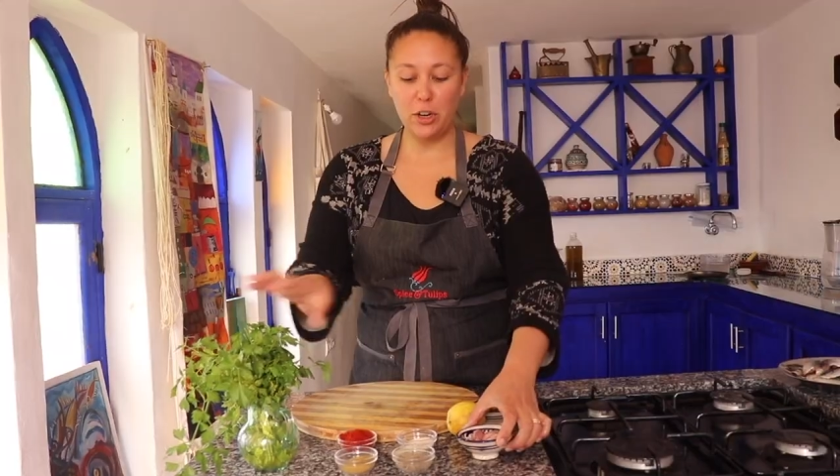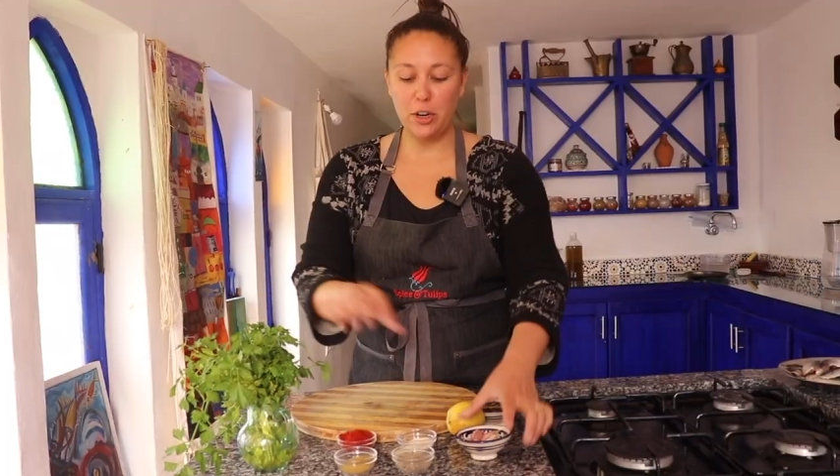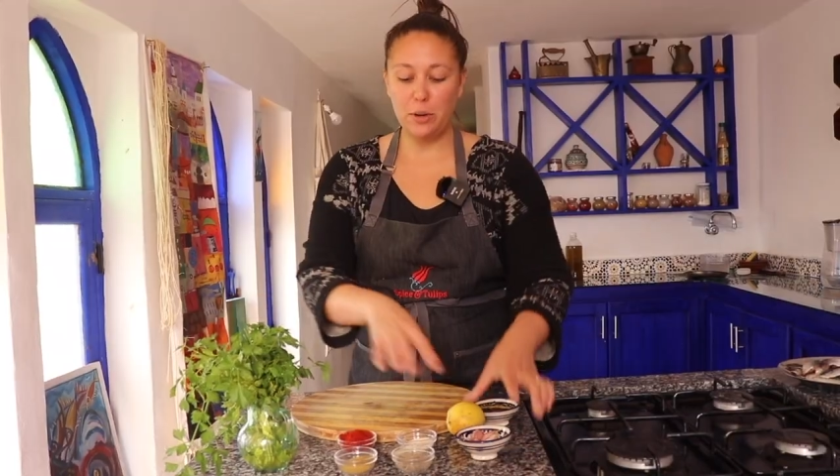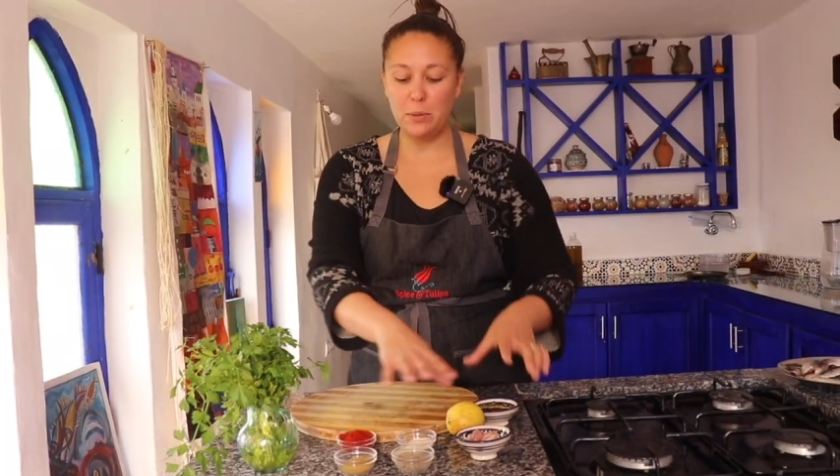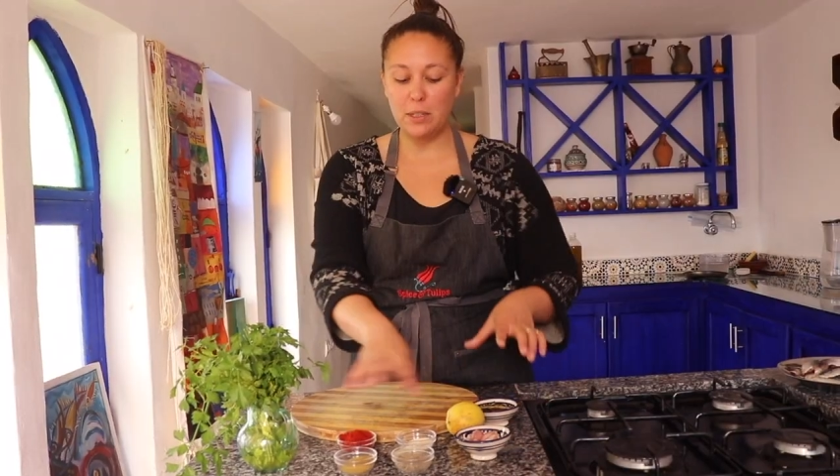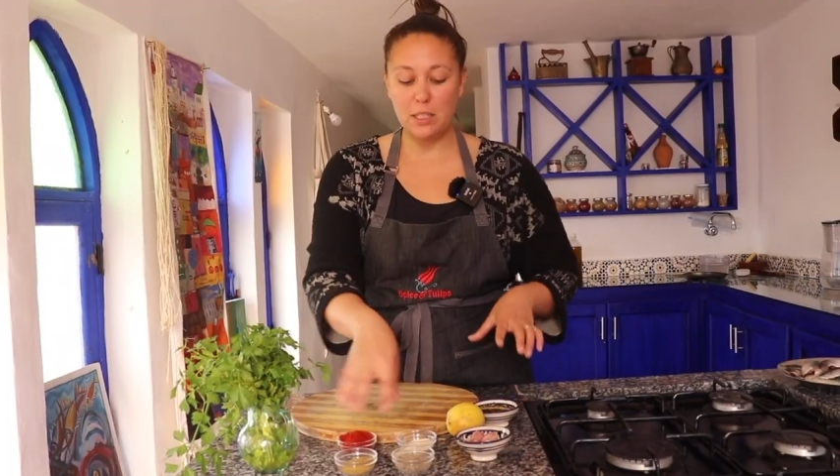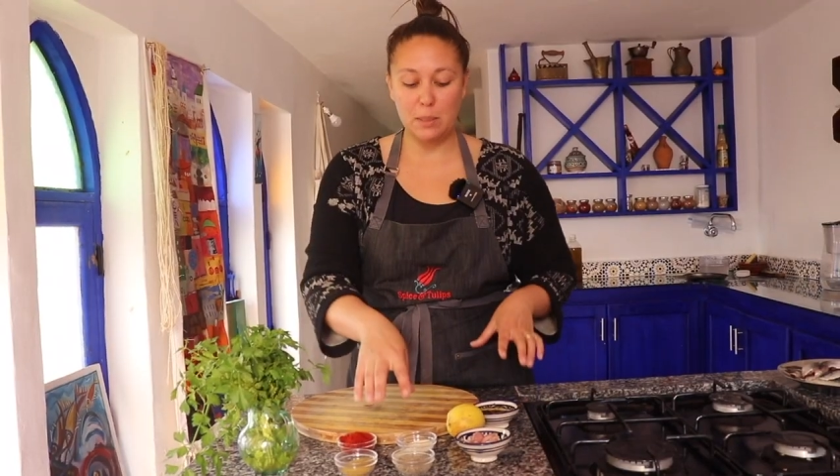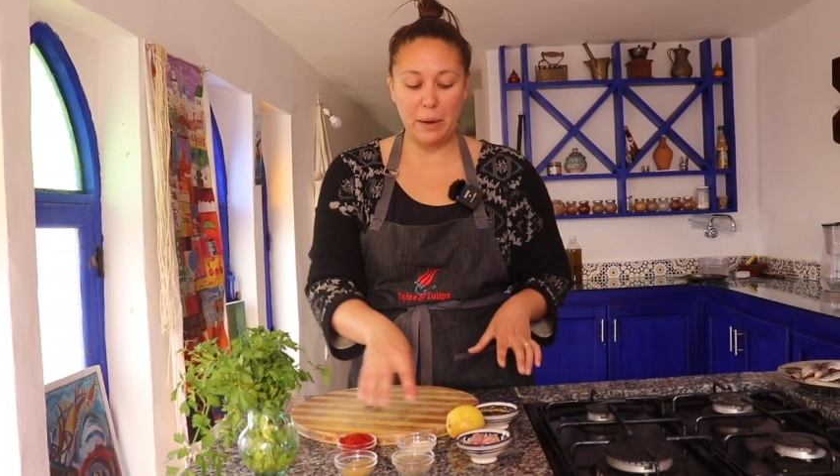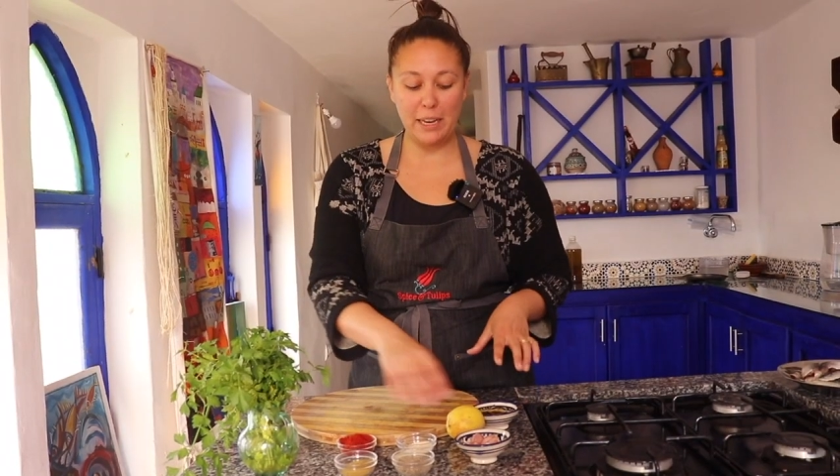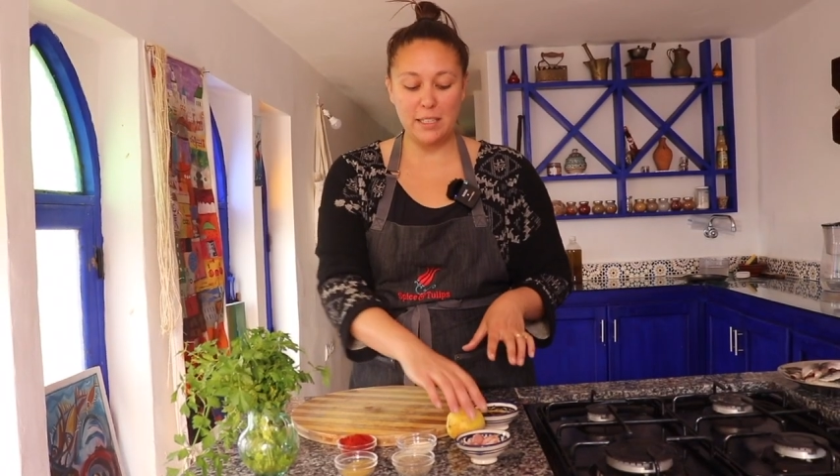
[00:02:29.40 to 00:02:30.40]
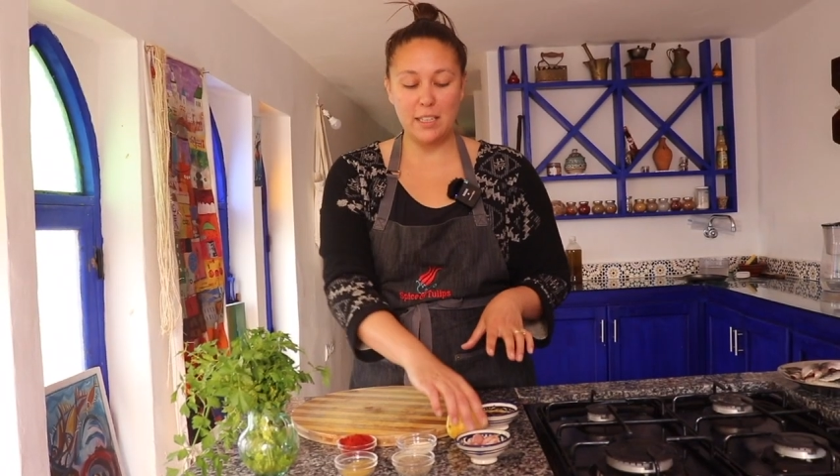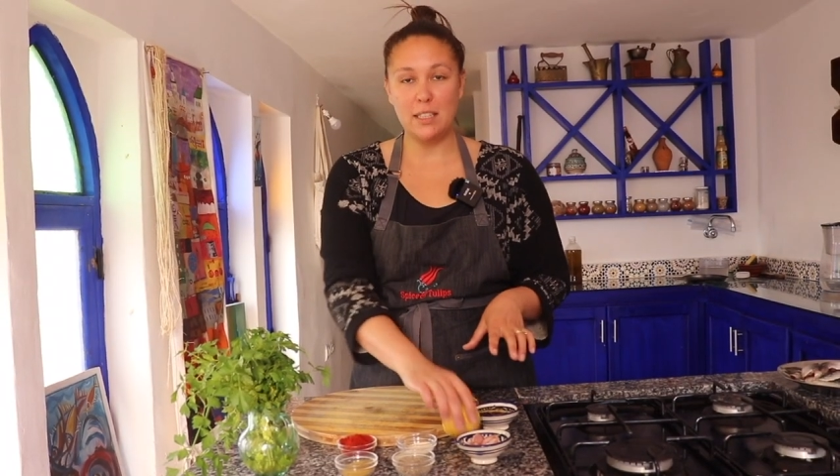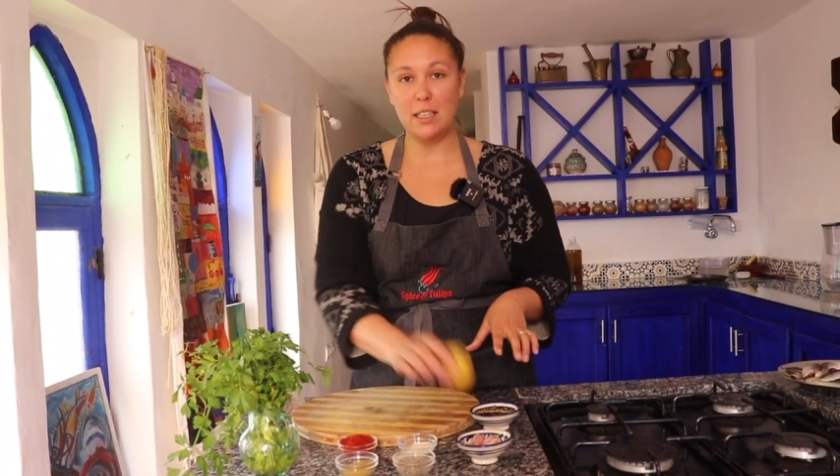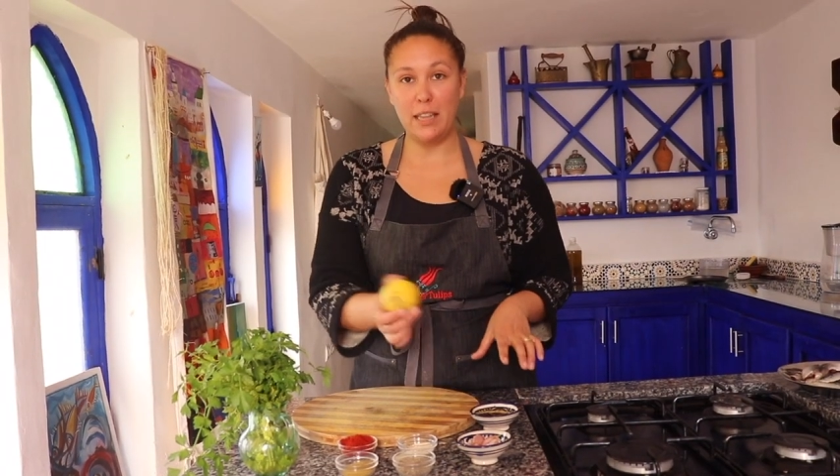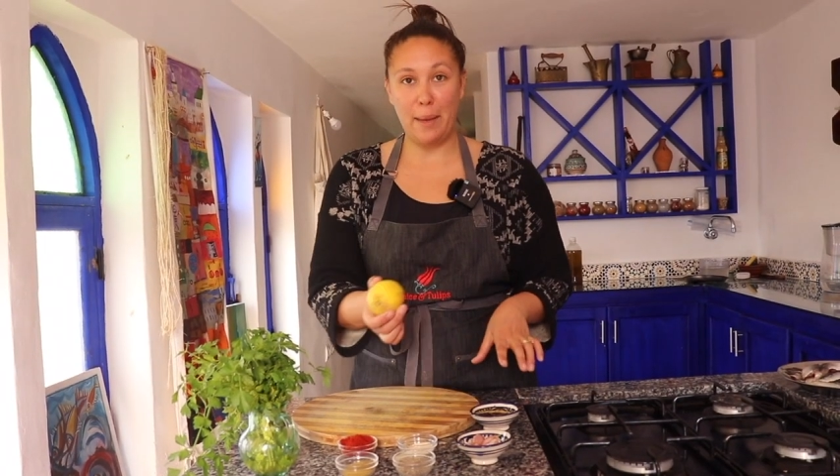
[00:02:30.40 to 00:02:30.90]
herbs,
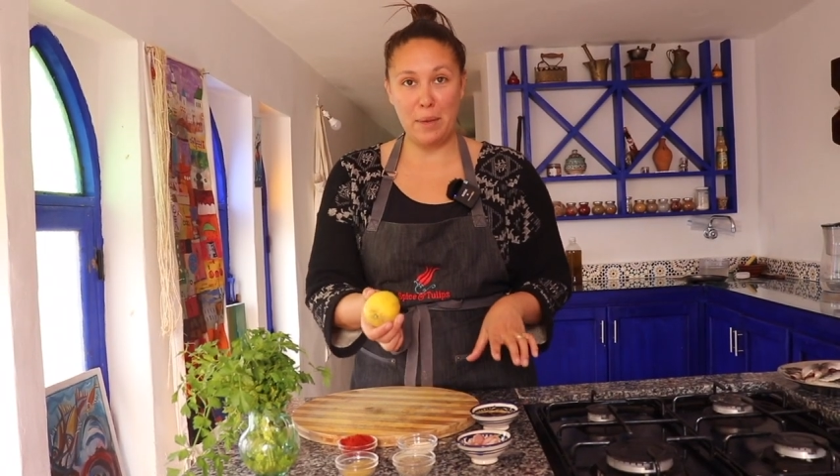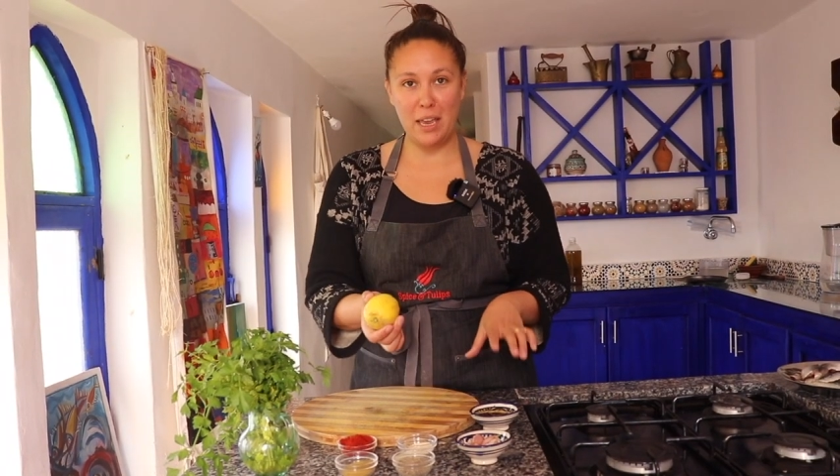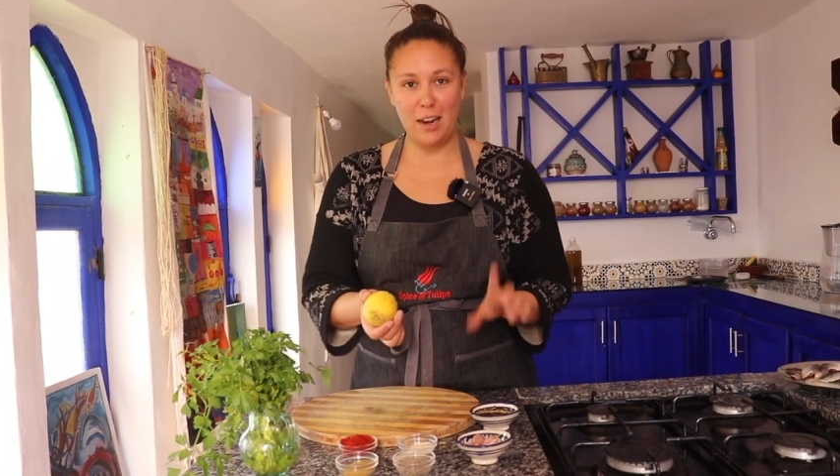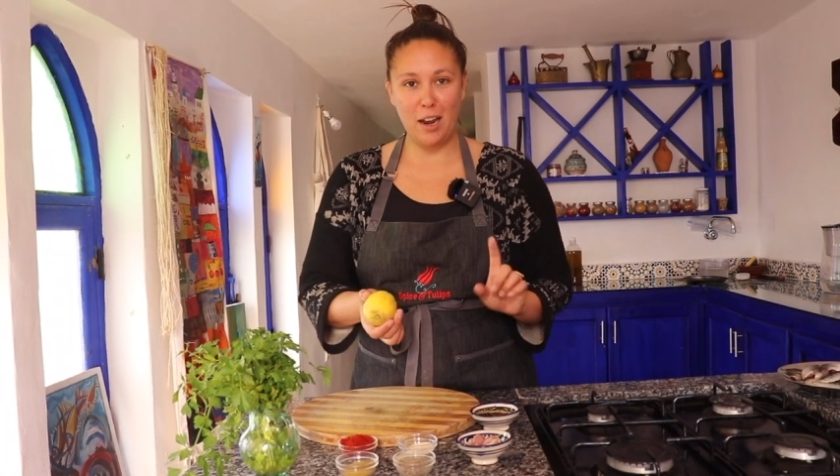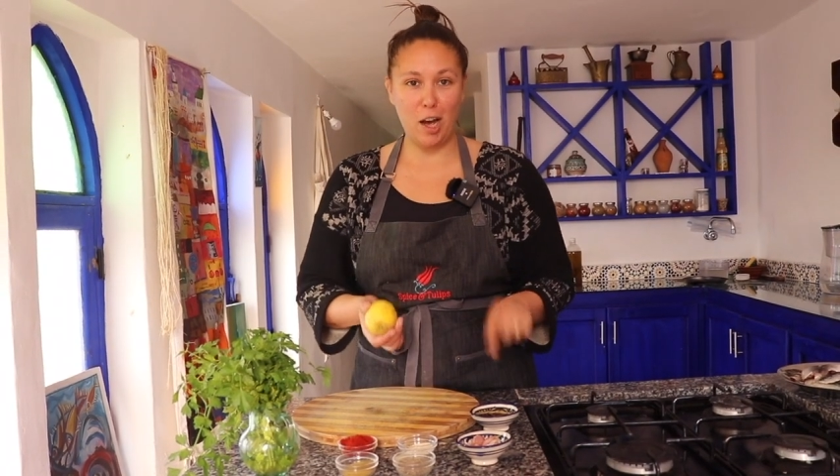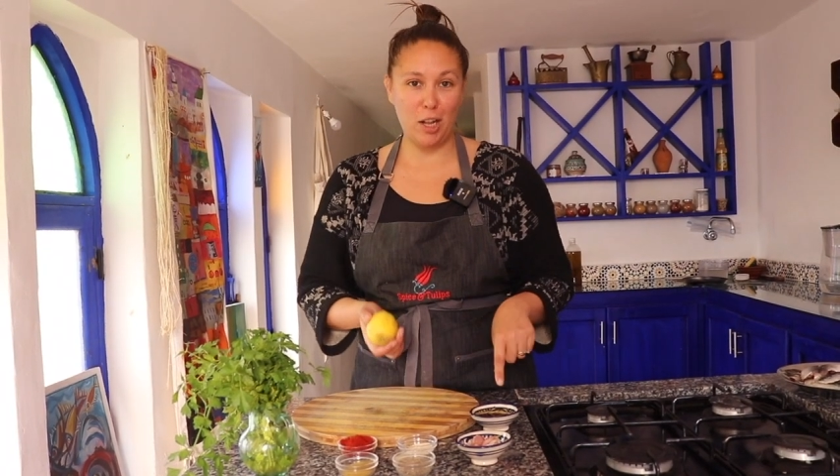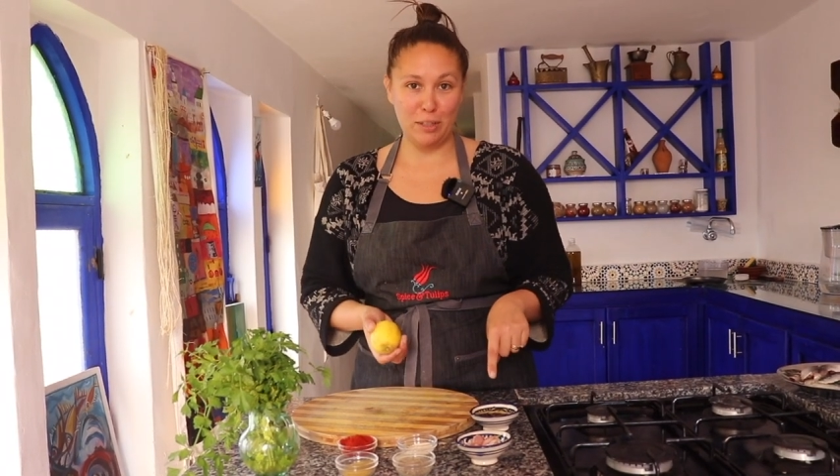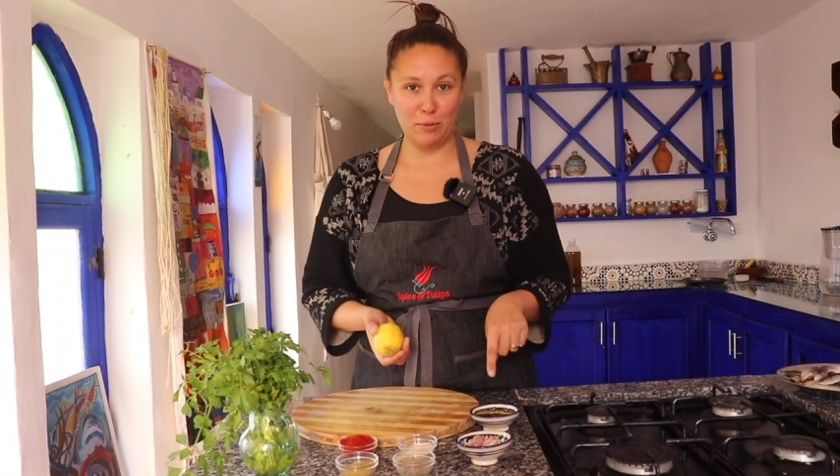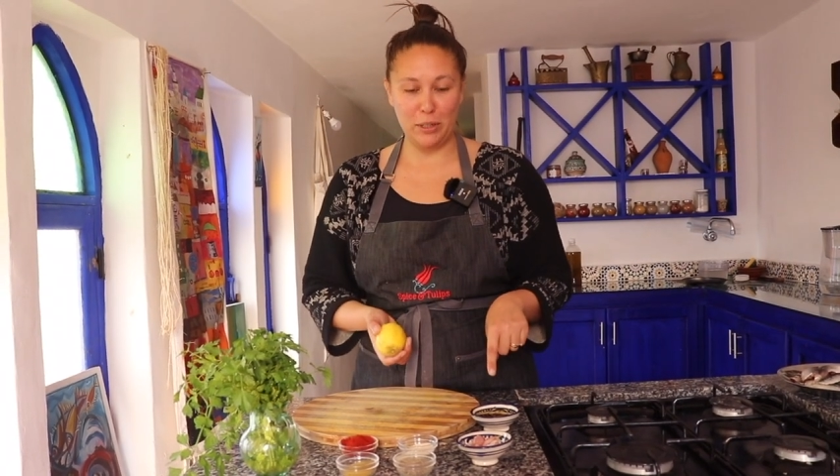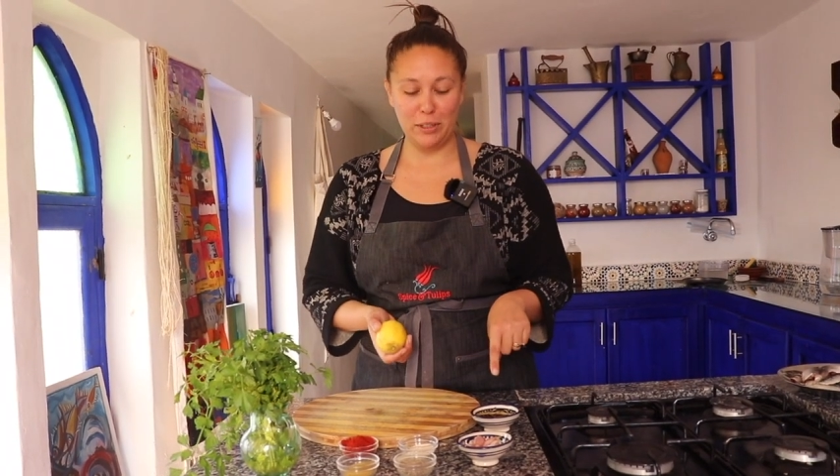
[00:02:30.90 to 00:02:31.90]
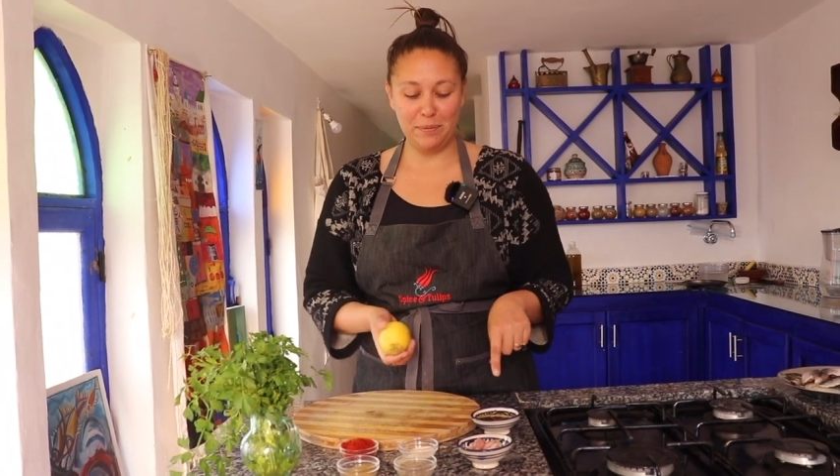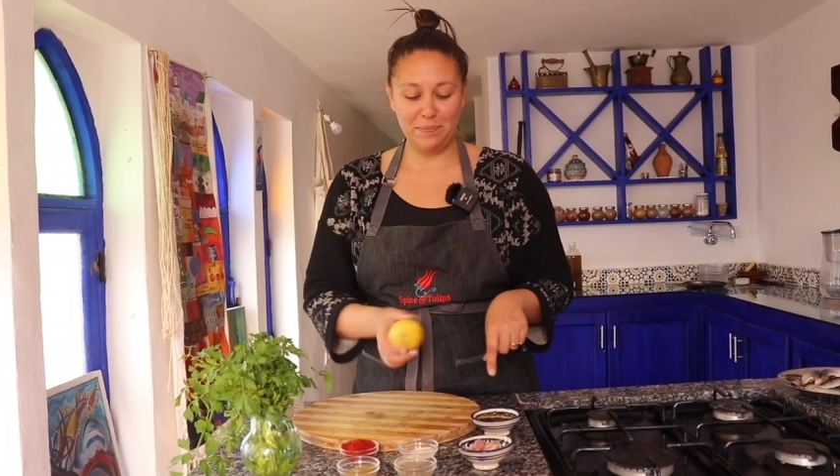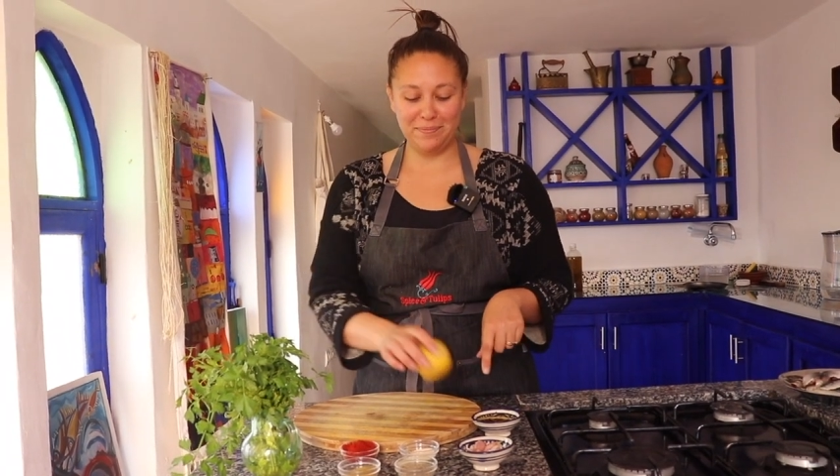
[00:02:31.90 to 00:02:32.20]
spices, lemon, olive oil.